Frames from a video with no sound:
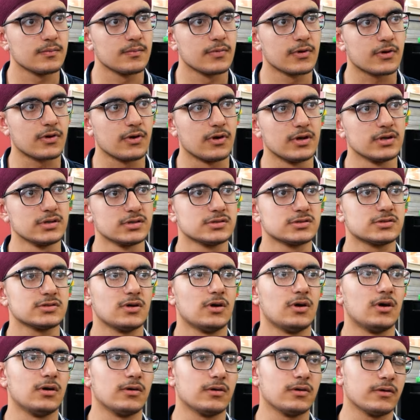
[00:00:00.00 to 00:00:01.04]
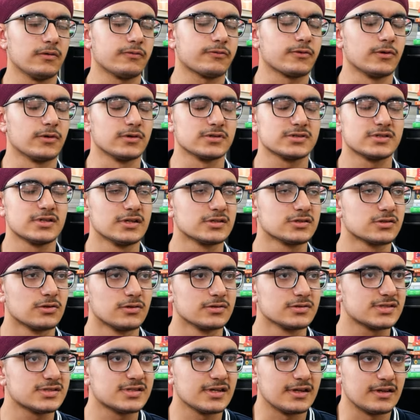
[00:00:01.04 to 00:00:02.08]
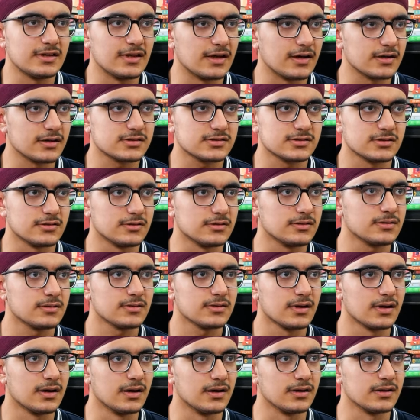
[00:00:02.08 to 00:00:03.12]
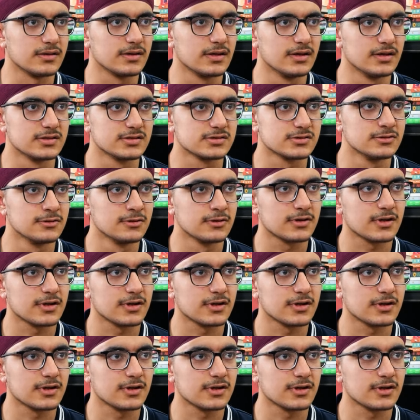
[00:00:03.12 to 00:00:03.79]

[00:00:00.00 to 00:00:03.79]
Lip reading: Because of course there's no sea there, so there's no